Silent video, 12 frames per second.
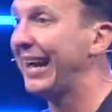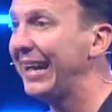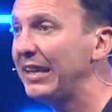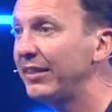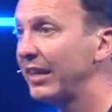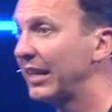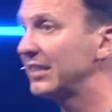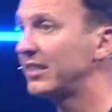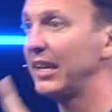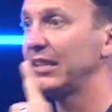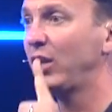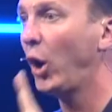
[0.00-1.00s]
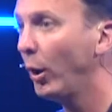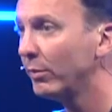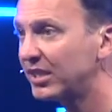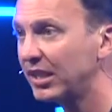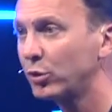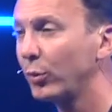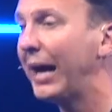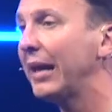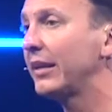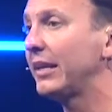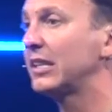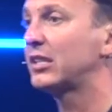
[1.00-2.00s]
anything. It's, it's
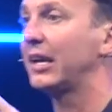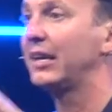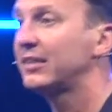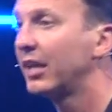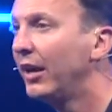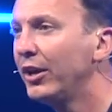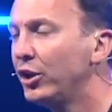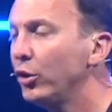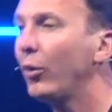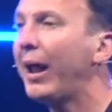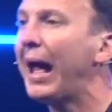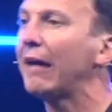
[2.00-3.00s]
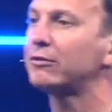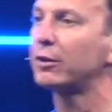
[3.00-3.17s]
homosexuality. It's, it's, you don't have